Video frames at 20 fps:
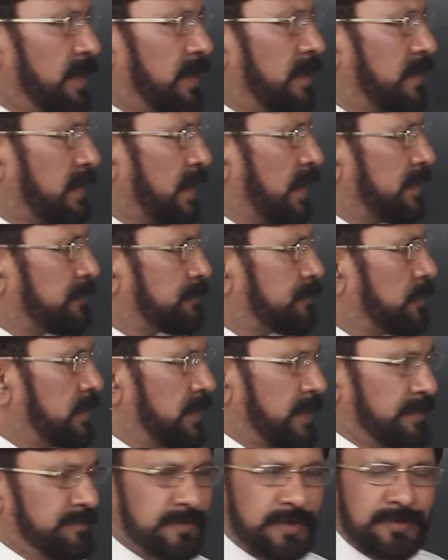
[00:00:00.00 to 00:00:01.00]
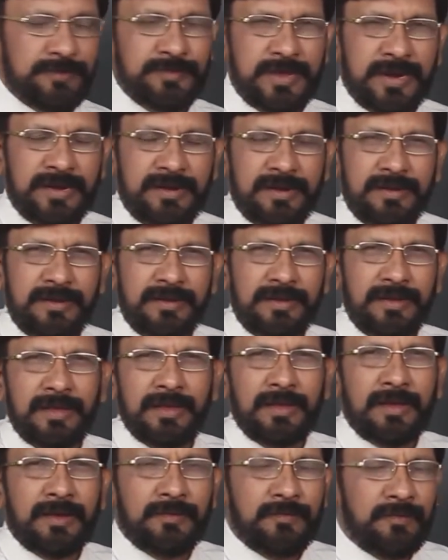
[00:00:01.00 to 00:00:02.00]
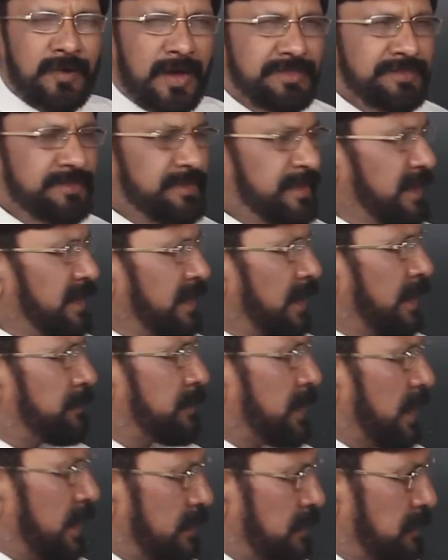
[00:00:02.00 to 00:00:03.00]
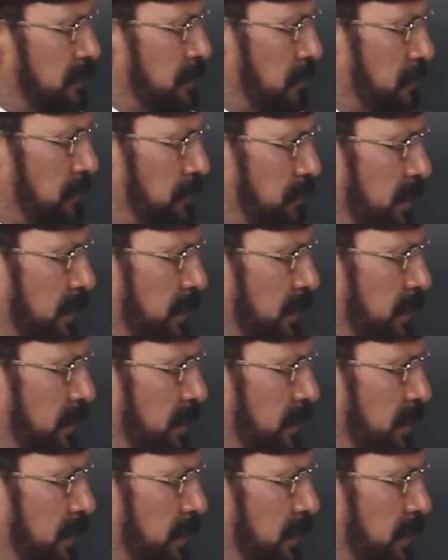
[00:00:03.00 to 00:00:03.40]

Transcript: and carefully observe that. One thing I am telling you,